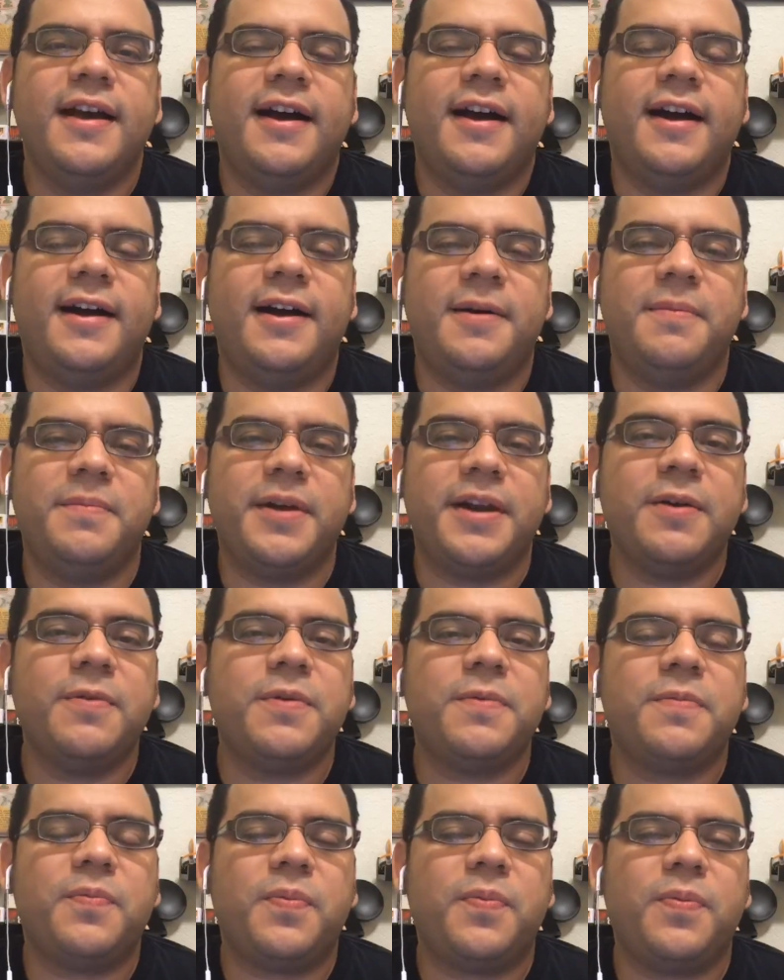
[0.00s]
but it
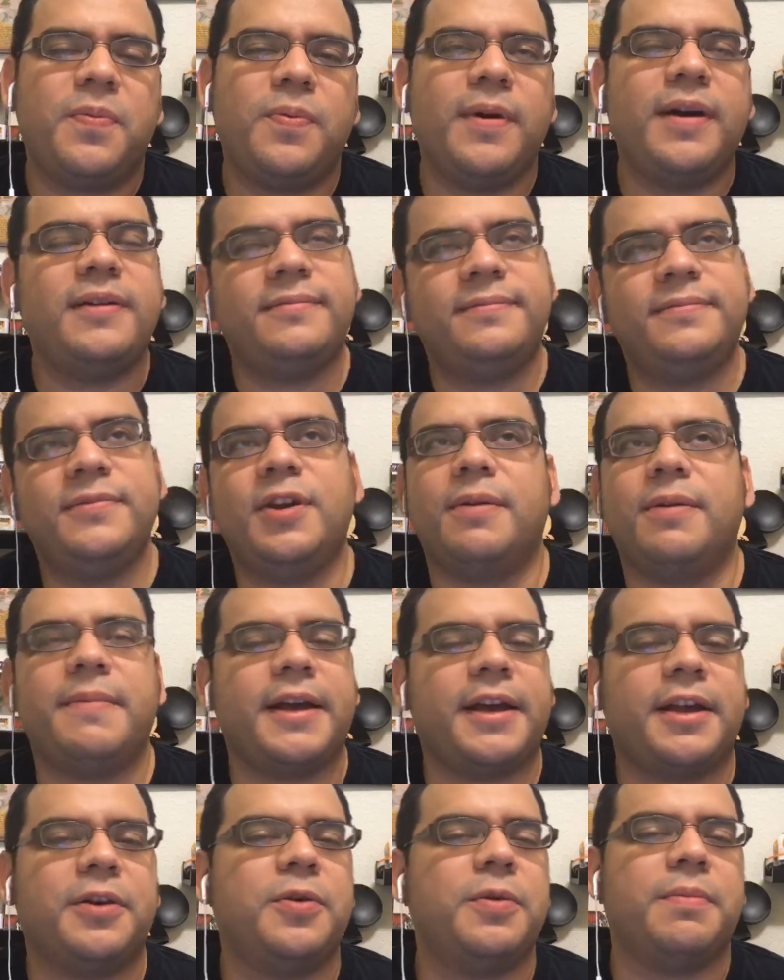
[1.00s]
would, well, no, I'm
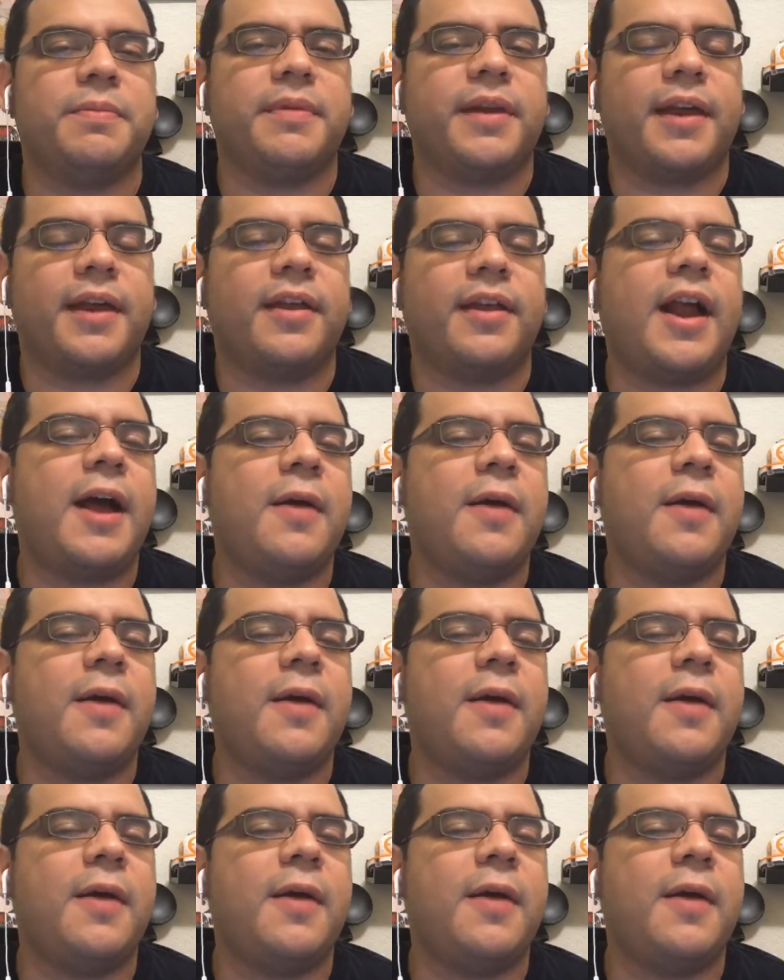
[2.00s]
not gonna group them together.